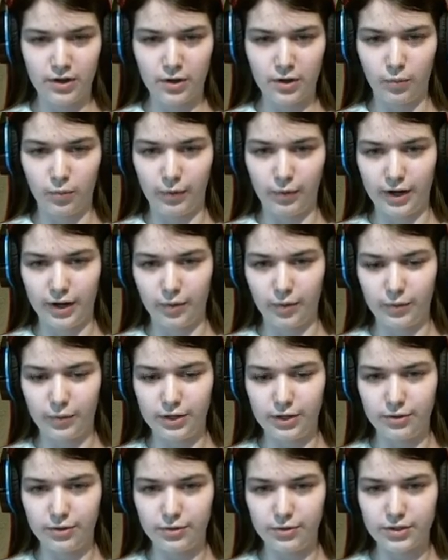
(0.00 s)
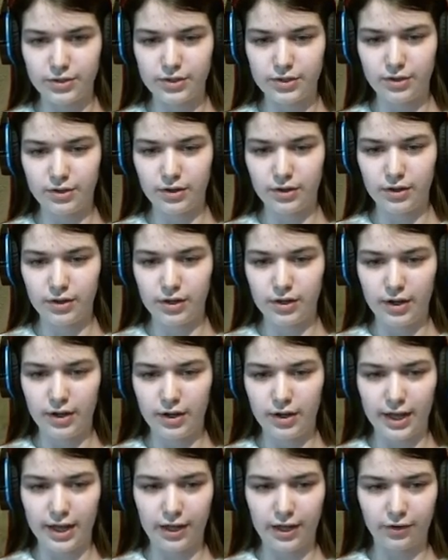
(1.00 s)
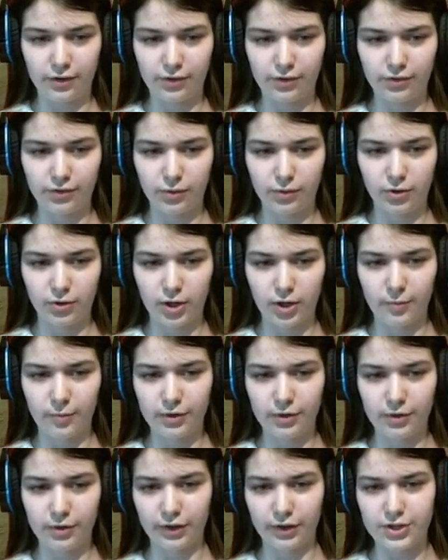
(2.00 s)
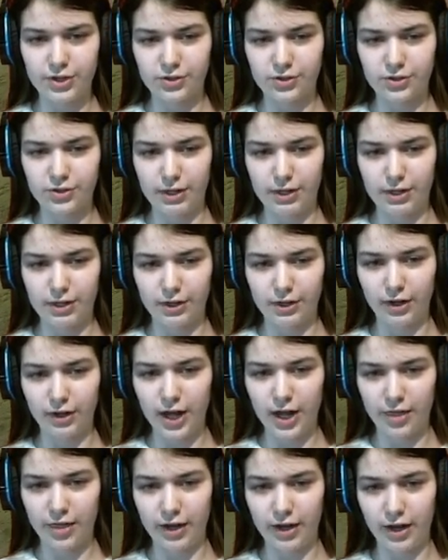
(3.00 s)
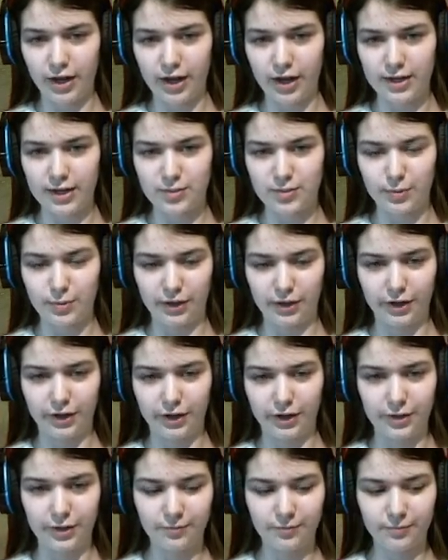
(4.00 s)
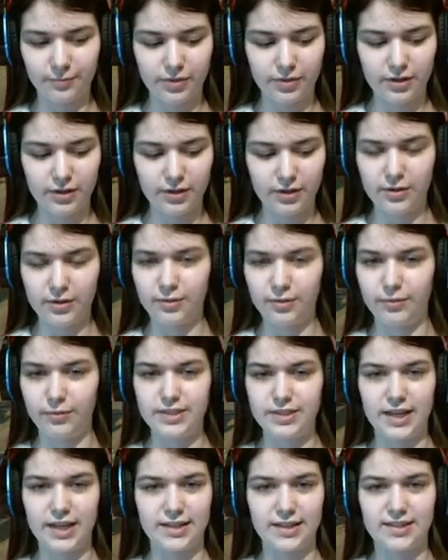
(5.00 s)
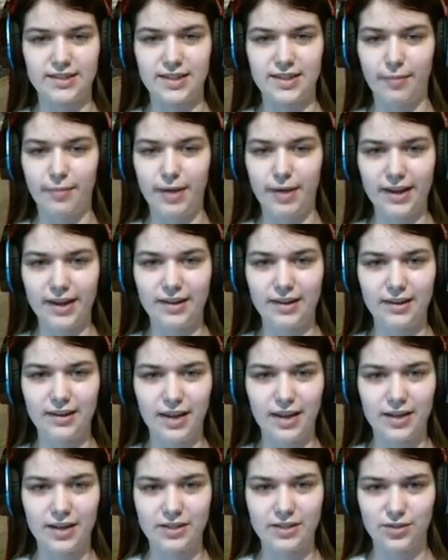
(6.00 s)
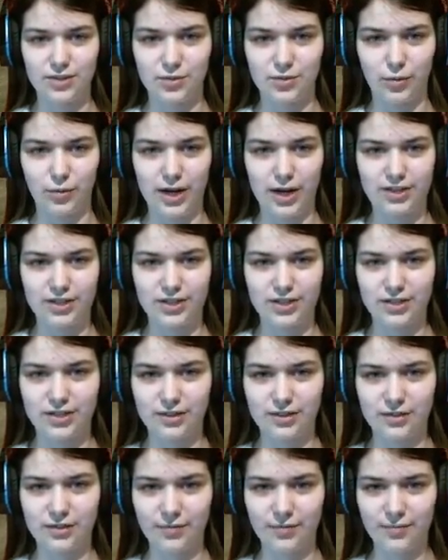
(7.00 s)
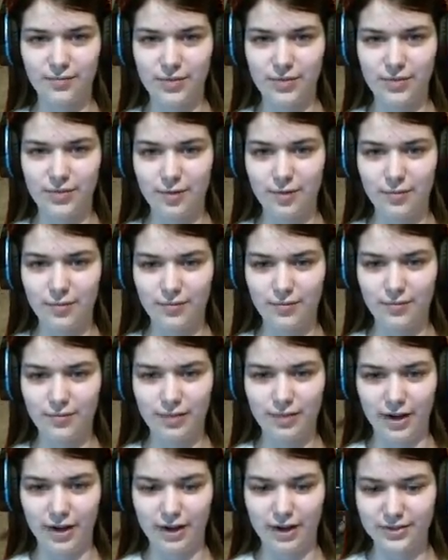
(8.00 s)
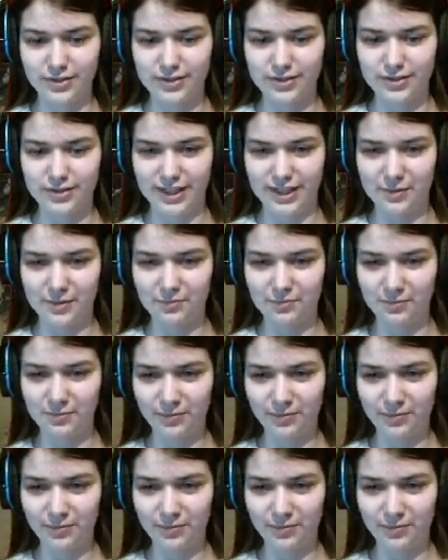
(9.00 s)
where we use Hailstorm, Glacial Meteor, and then Ice Pillar. You take a step back and just watch. There he goes again.